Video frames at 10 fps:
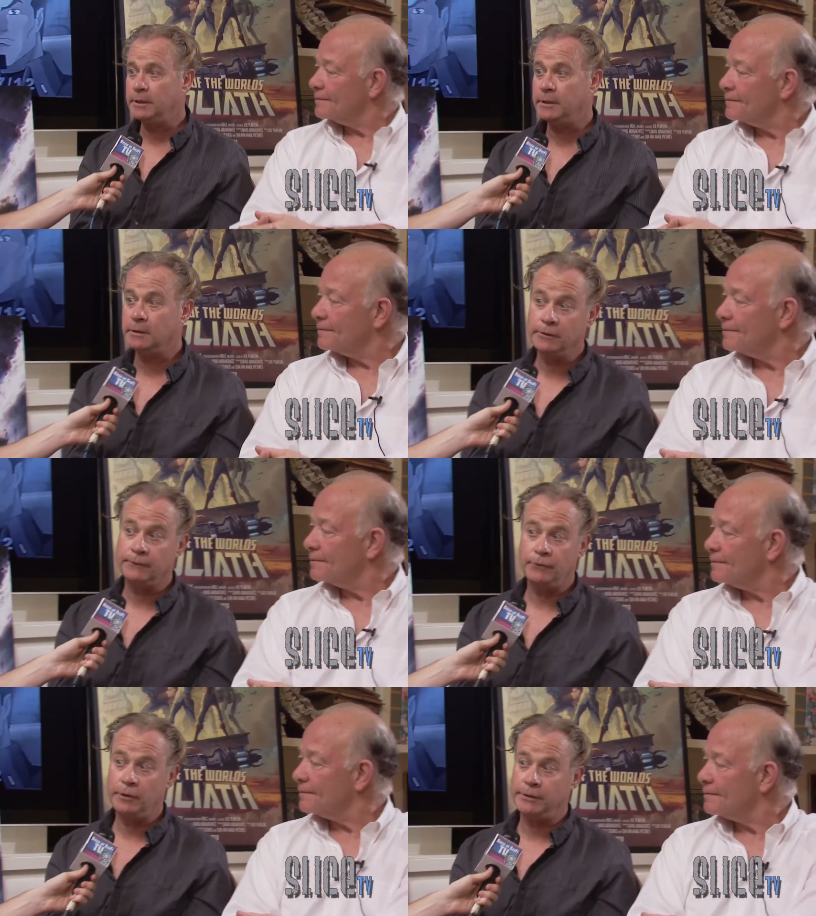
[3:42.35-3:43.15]
Speaker 1: in, and it
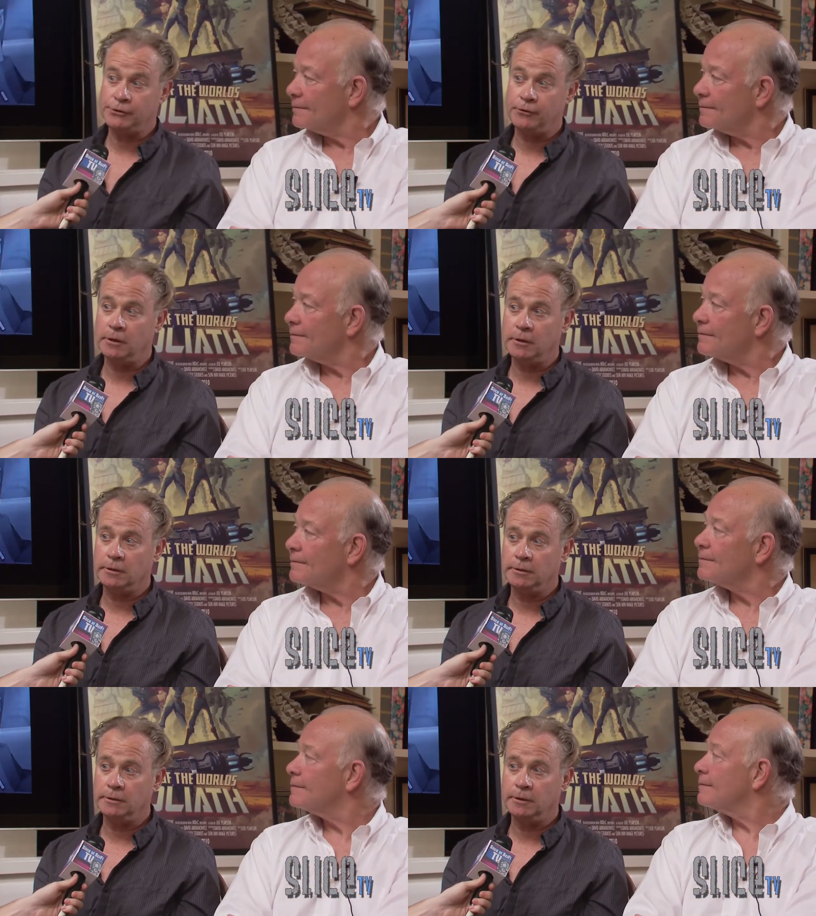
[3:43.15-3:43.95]
looked very
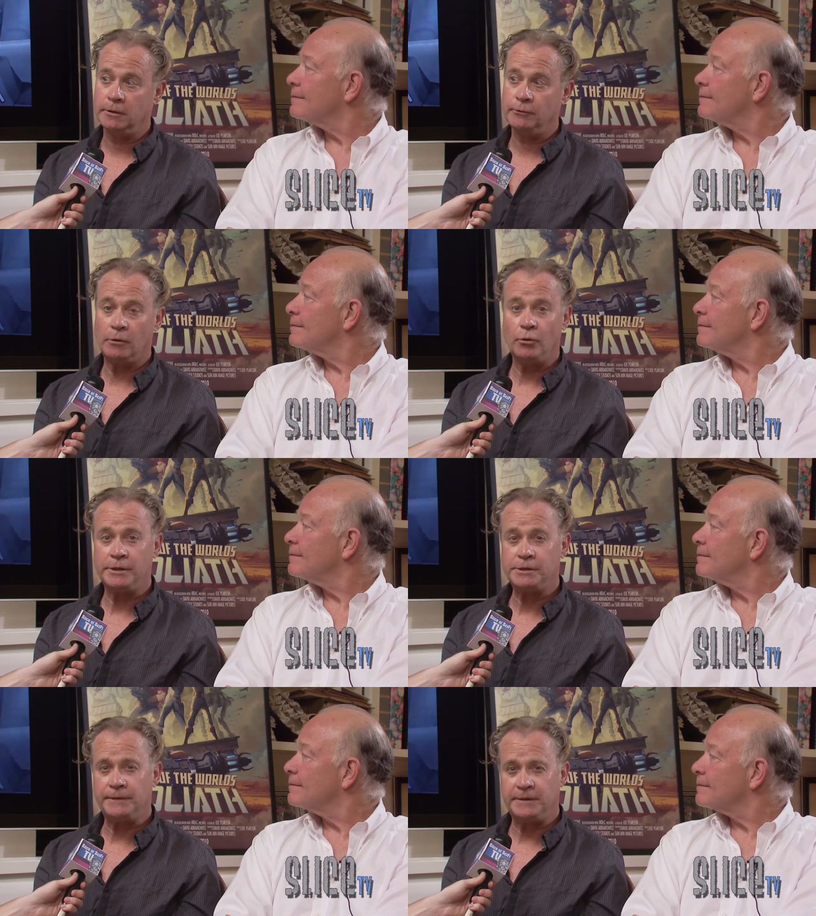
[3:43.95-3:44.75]
strong, uh, we were
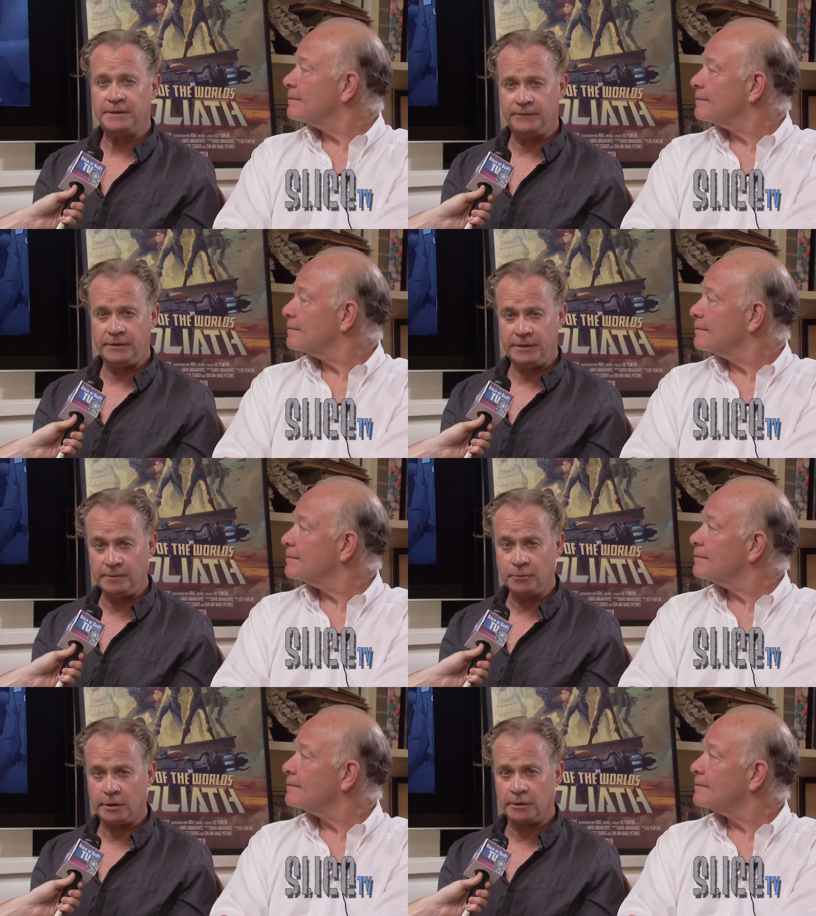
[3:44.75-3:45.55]
watching the
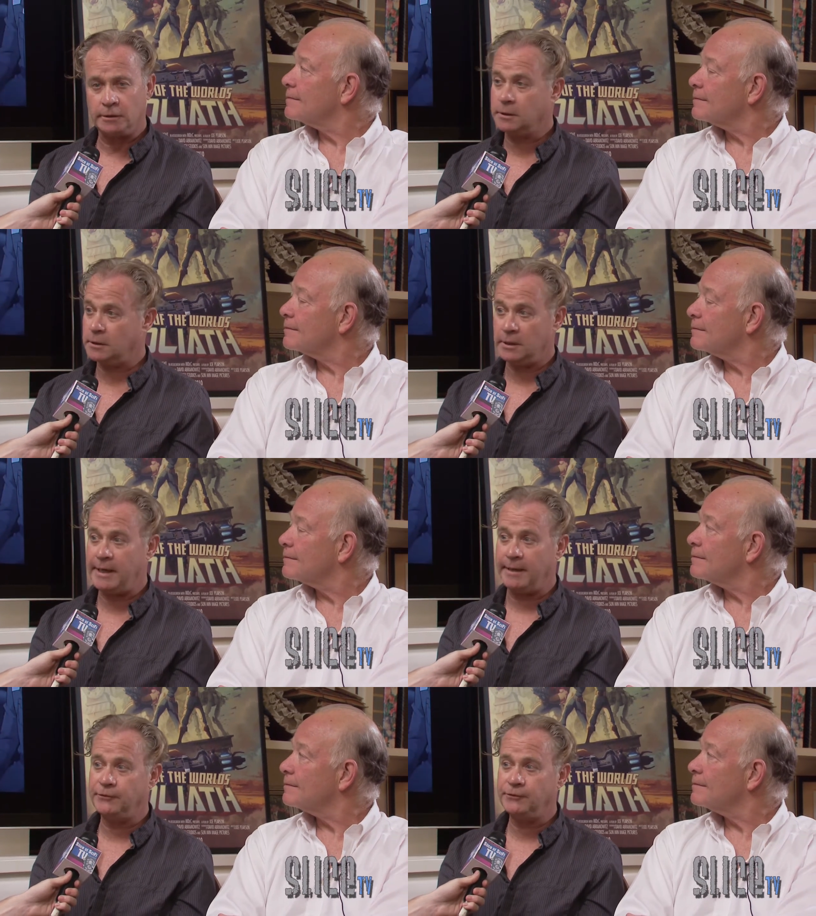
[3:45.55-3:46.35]
DVD market
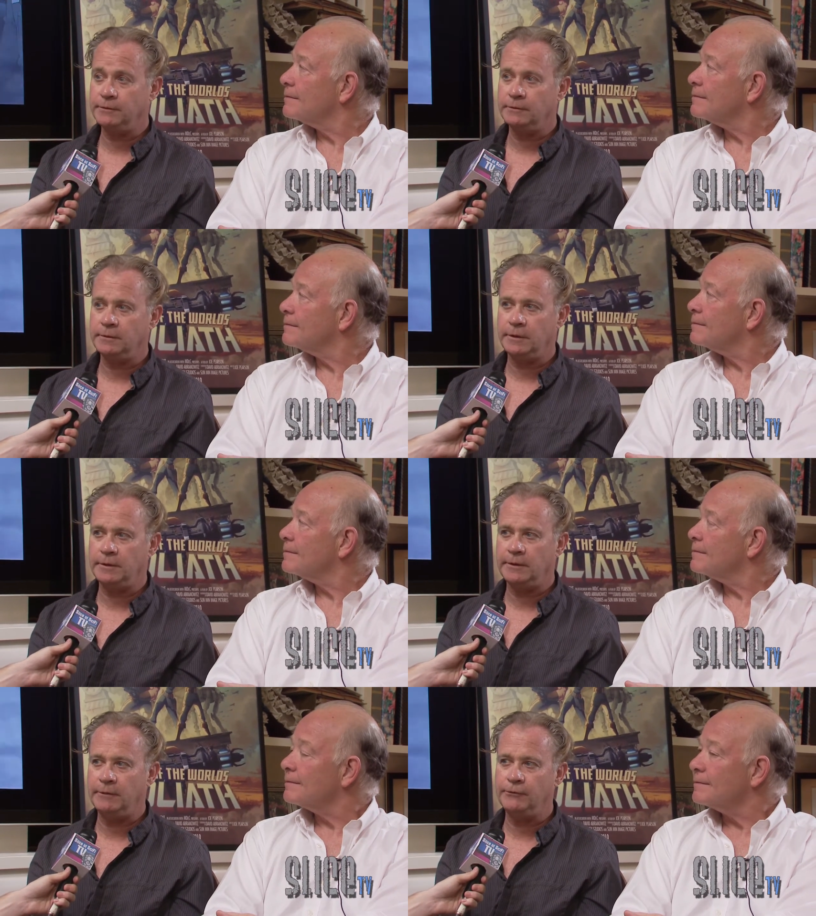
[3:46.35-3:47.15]
collapse,
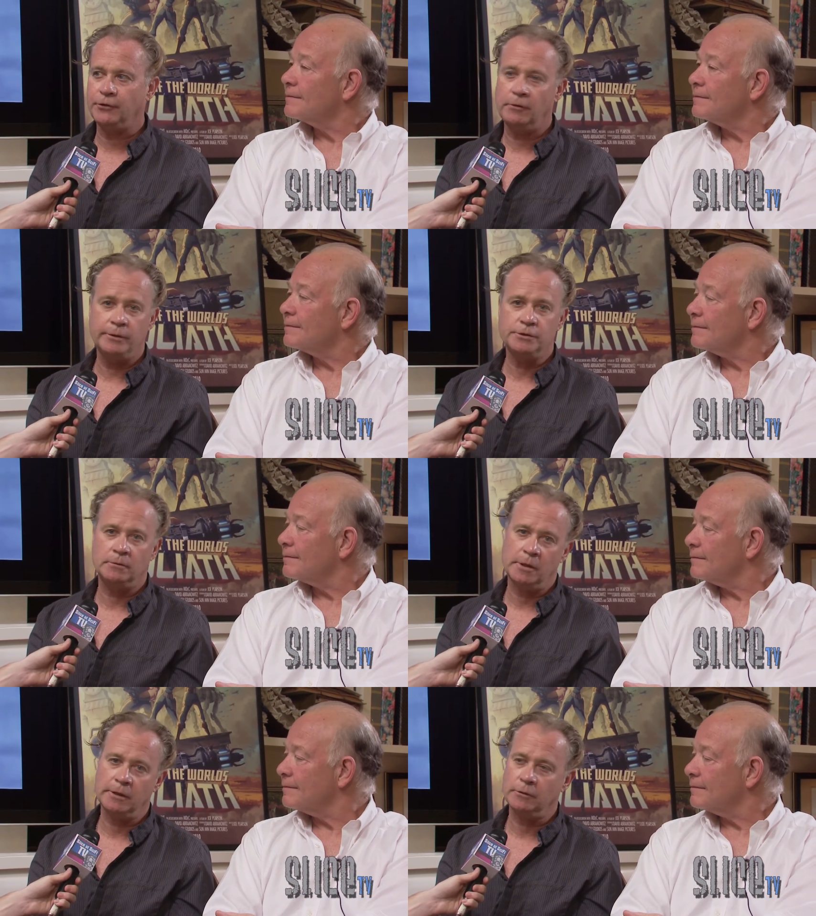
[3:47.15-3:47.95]
and that was our
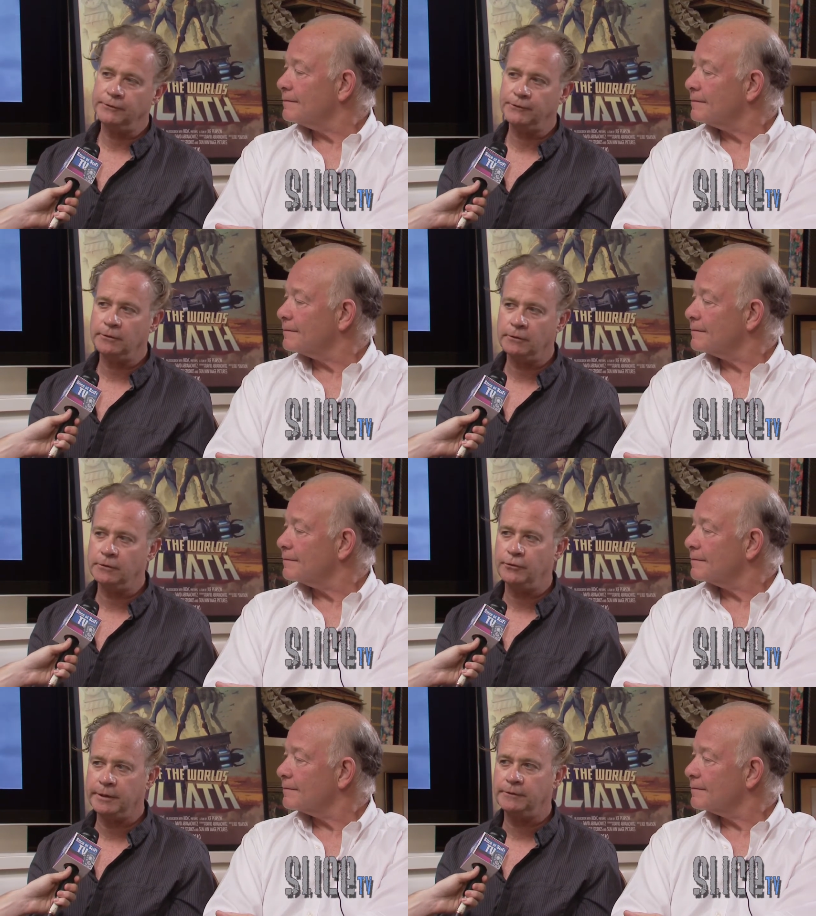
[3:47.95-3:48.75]
original model was to go to
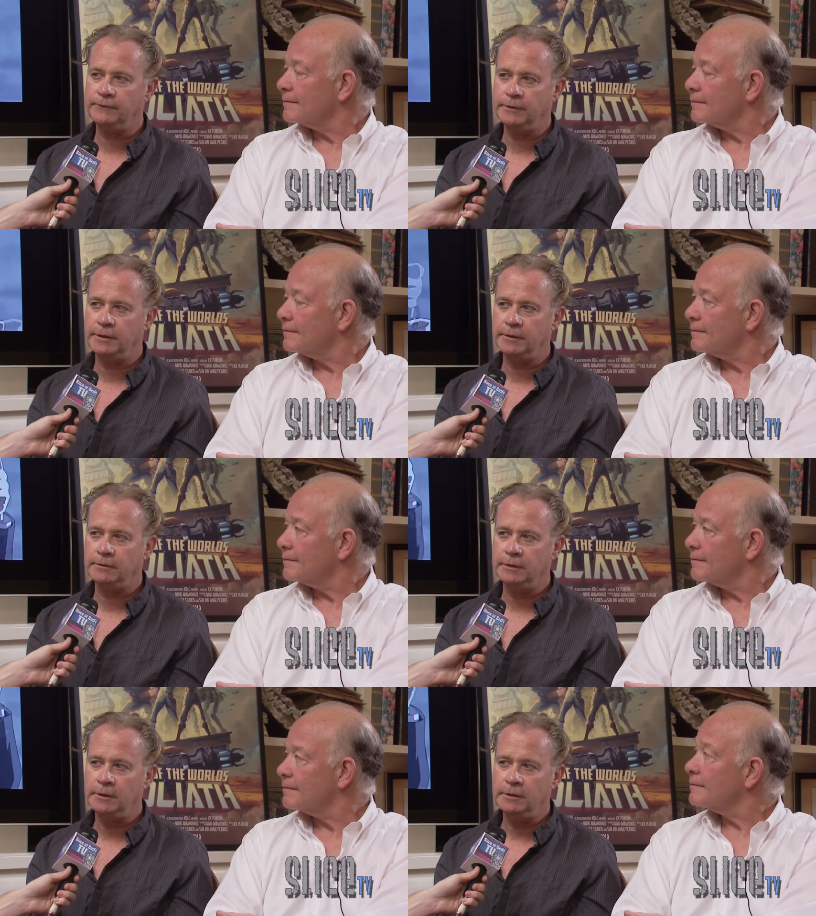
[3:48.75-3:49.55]
direct to video.